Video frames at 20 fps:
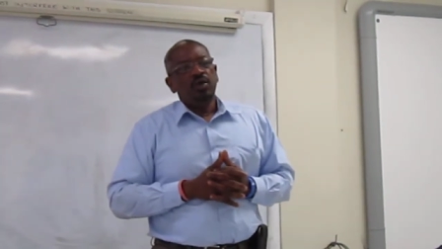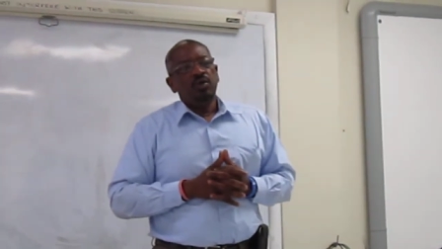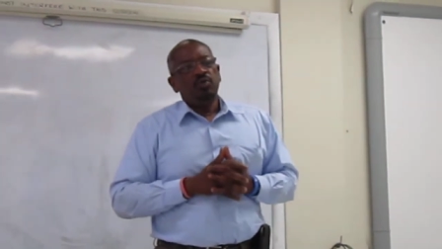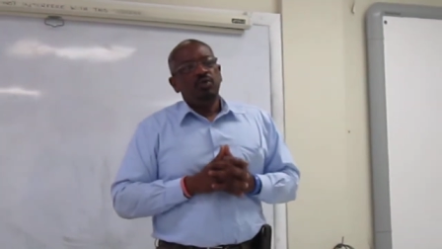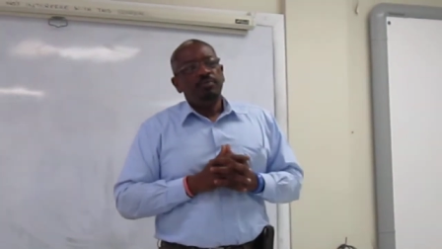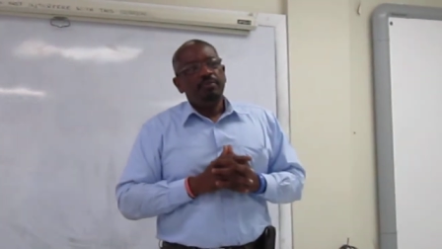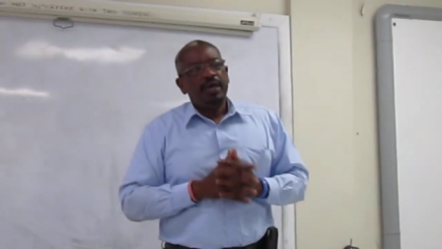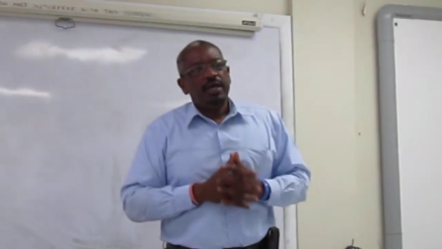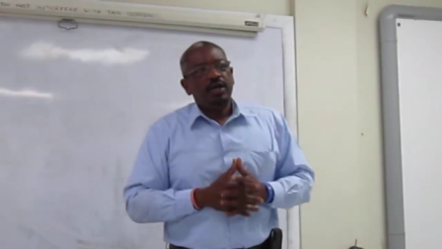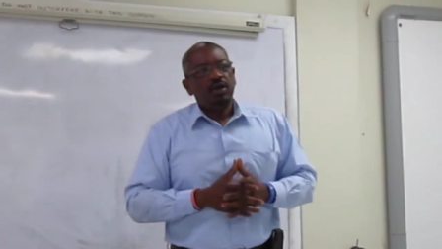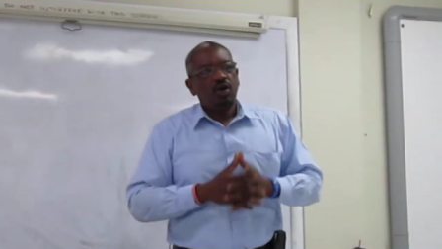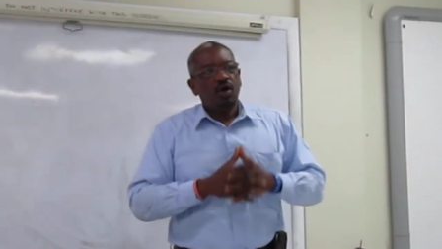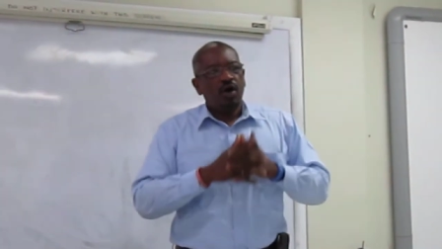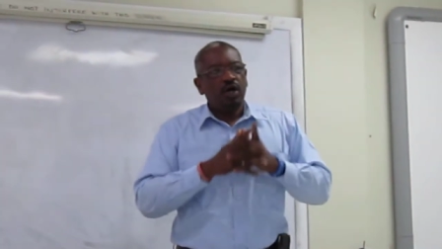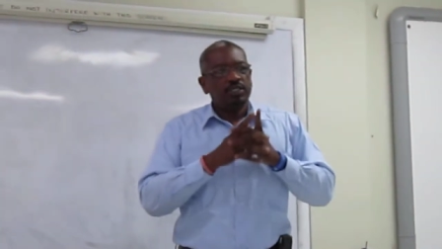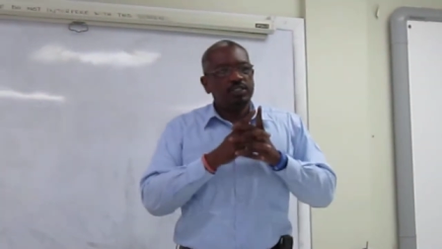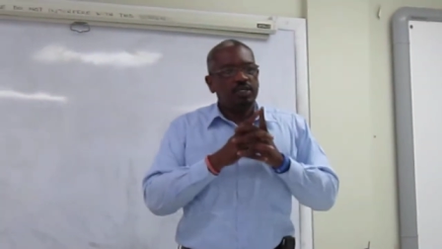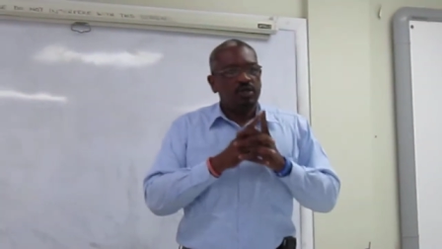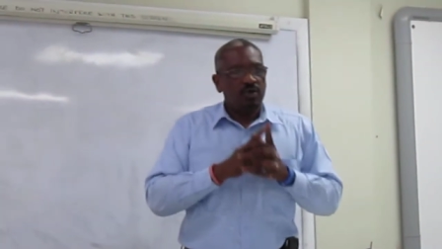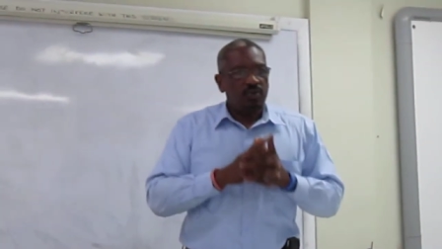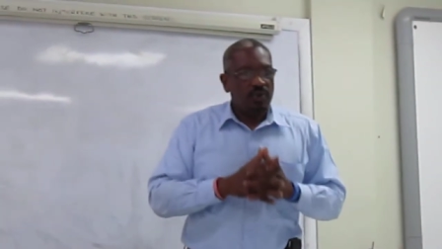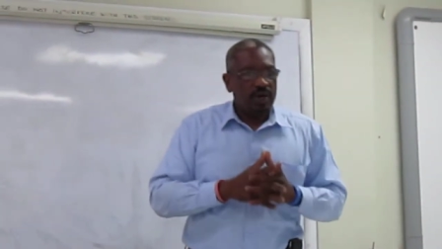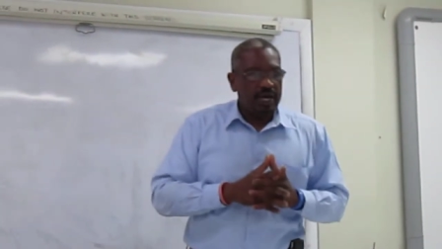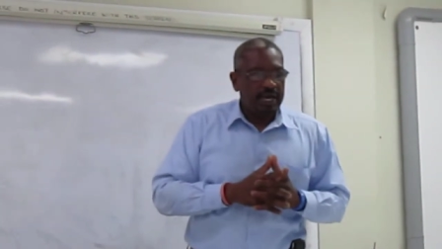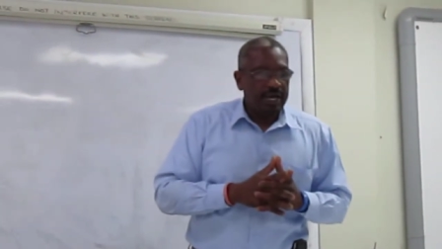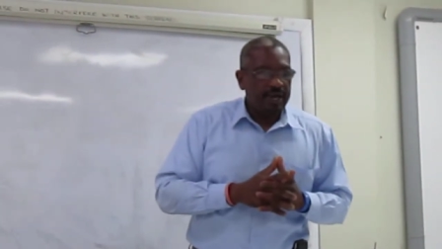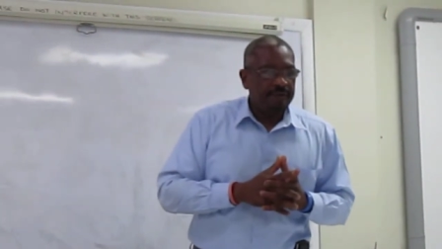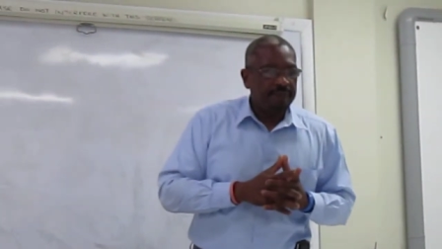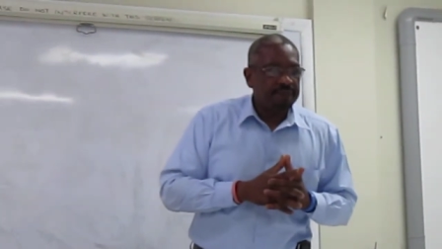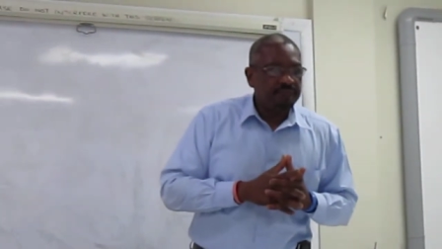We make laws,
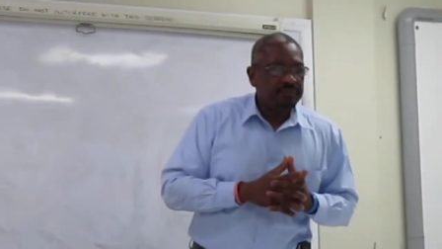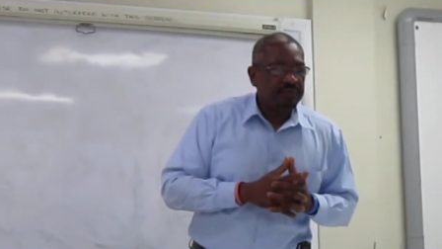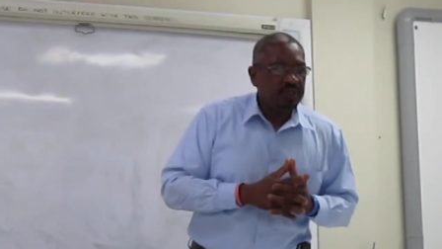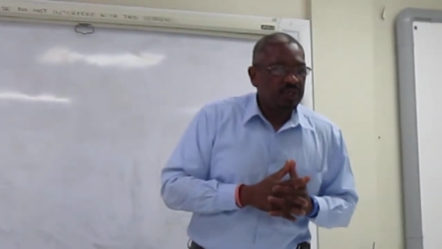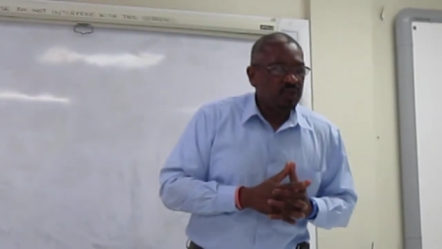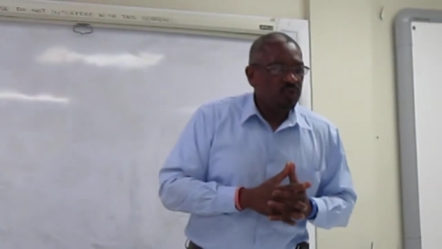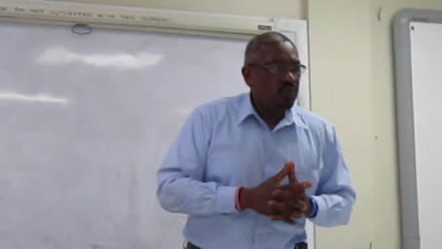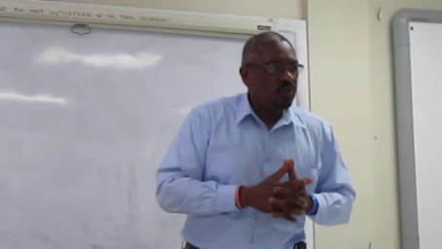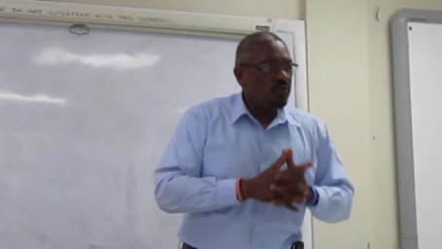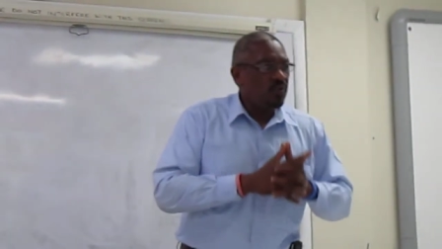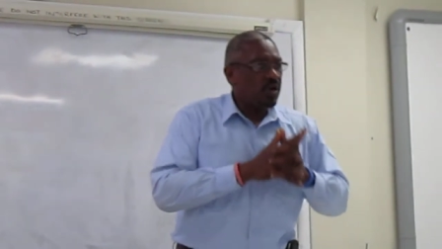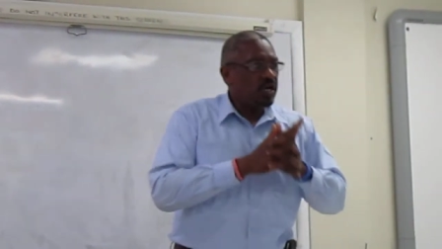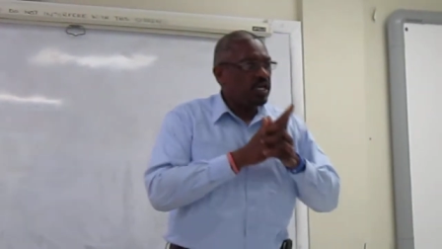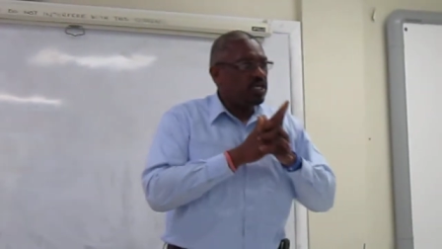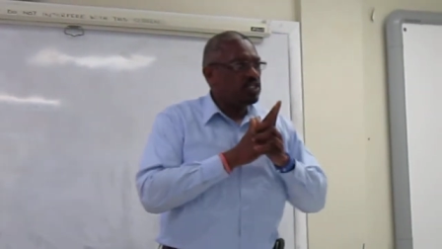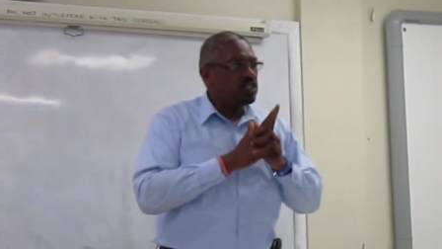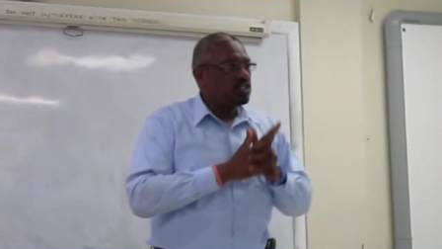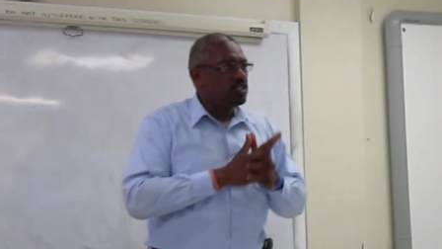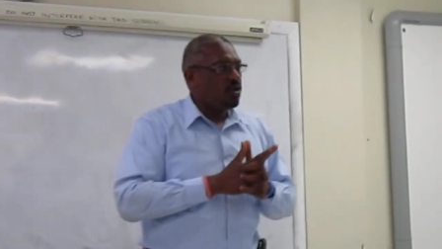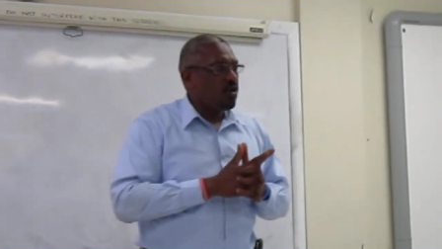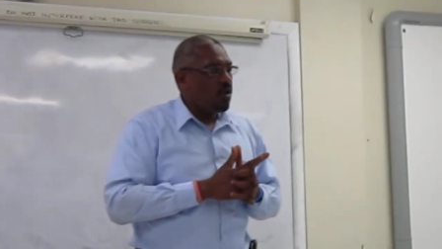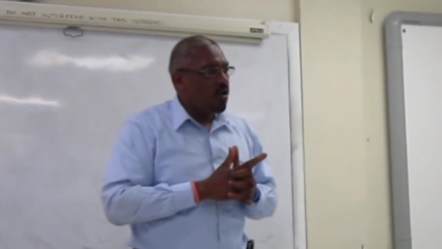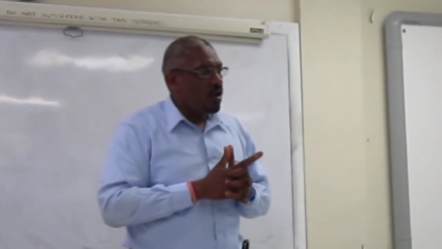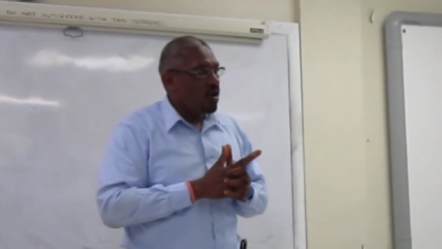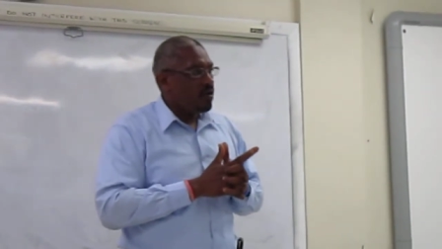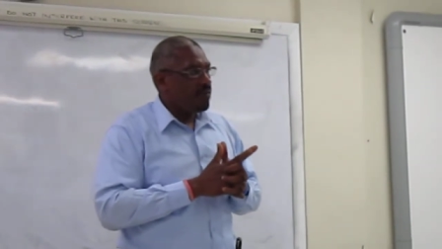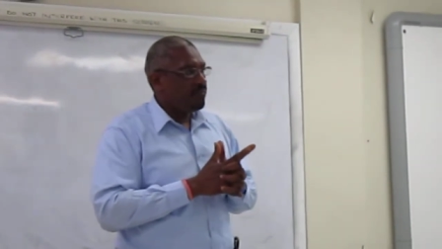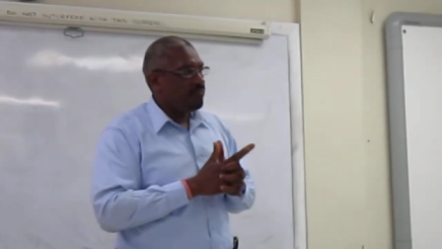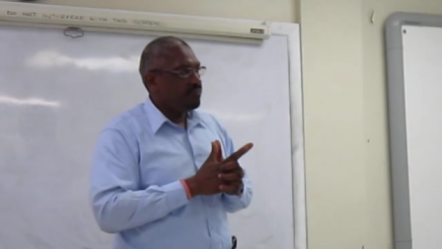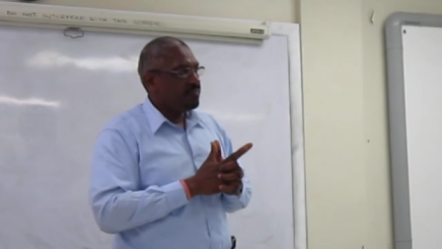why? We want to
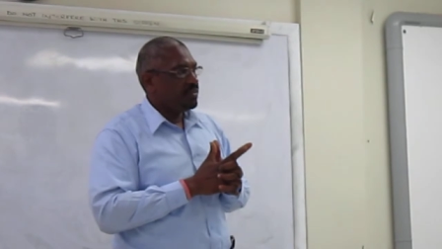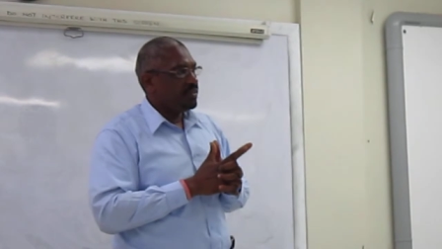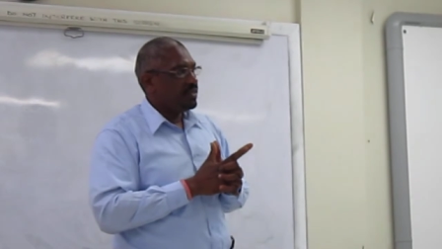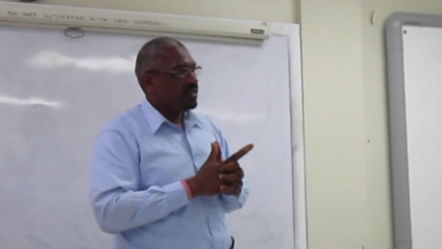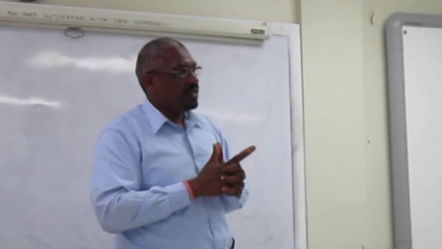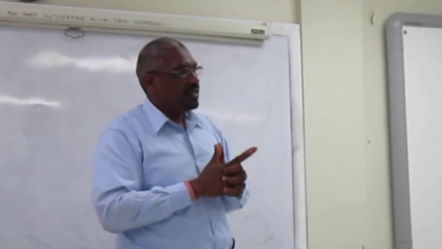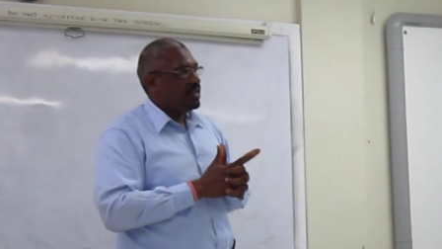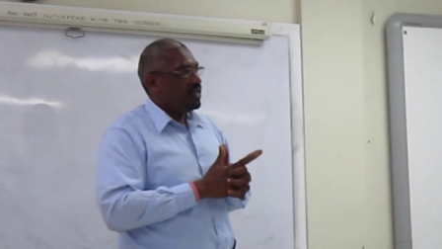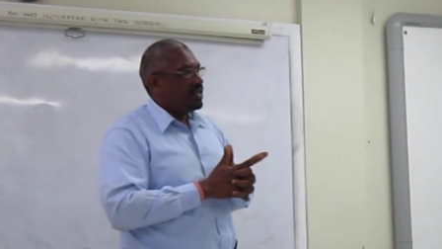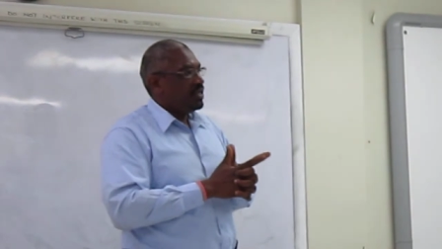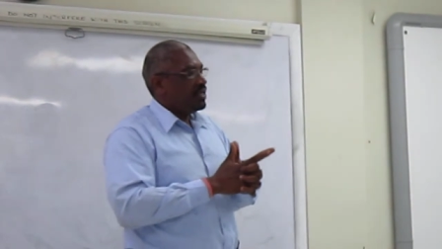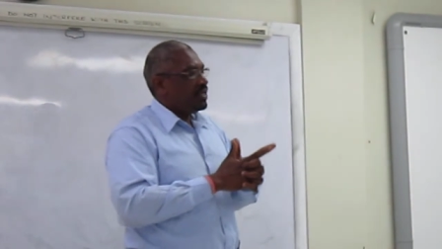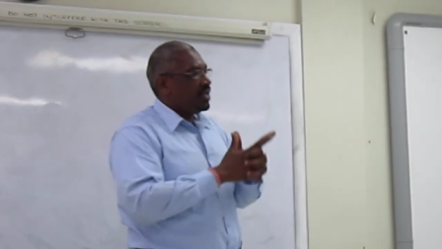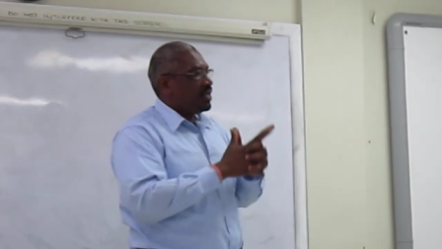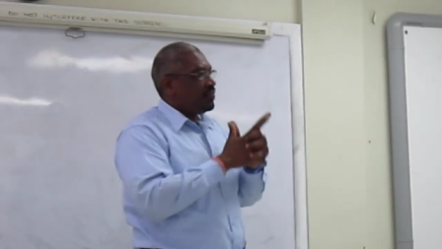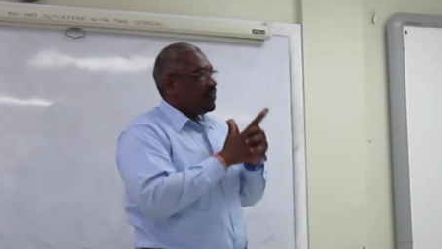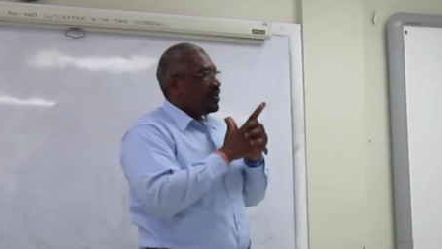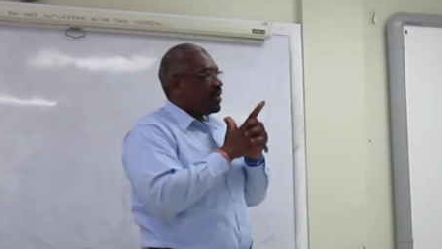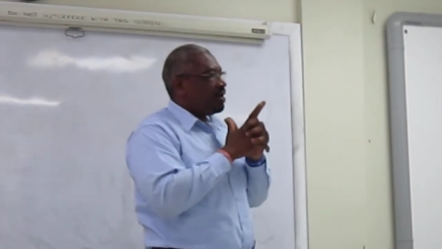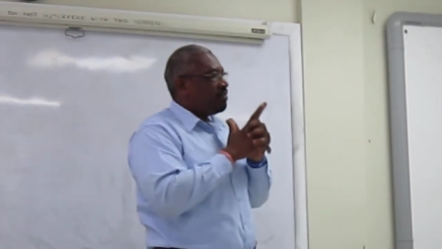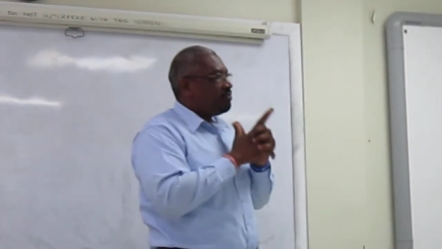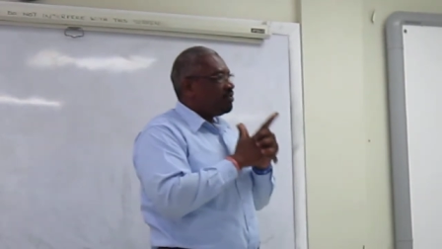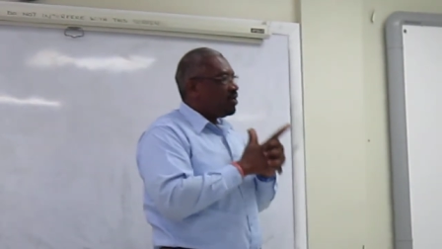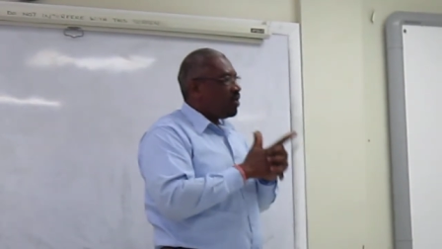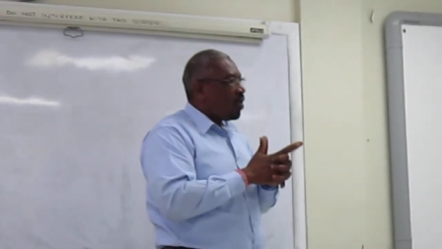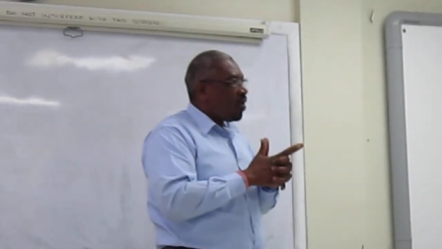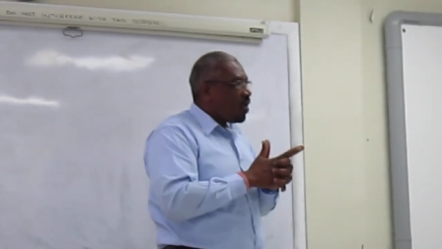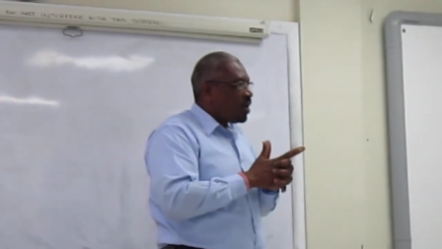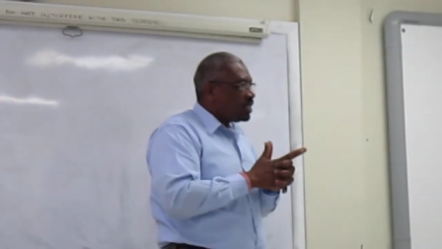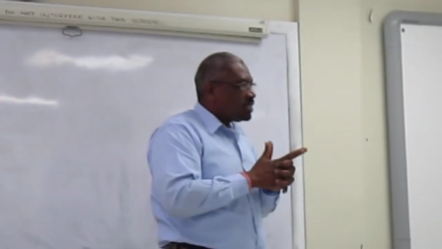ensure that we have
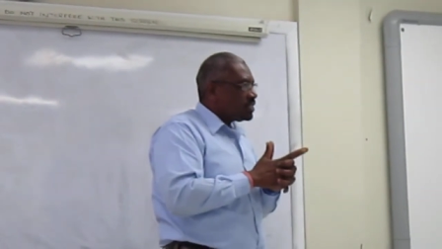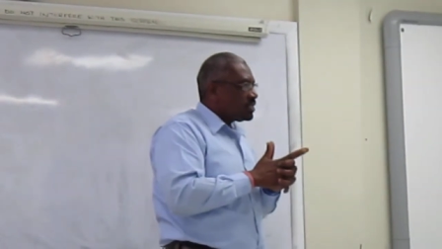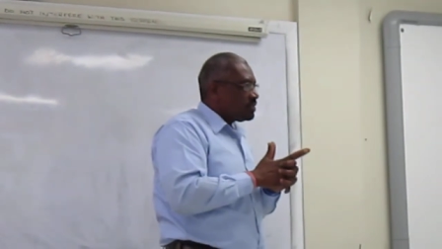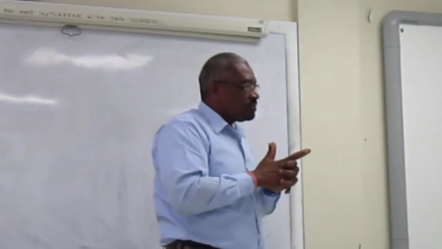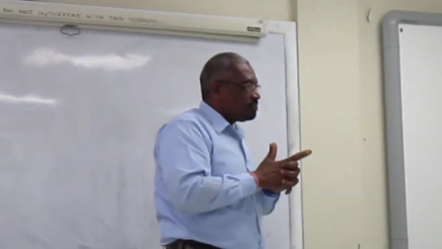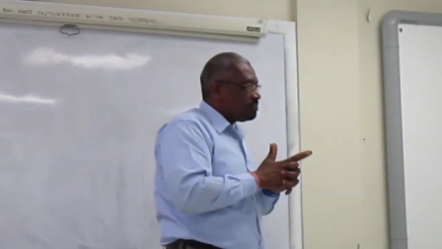laws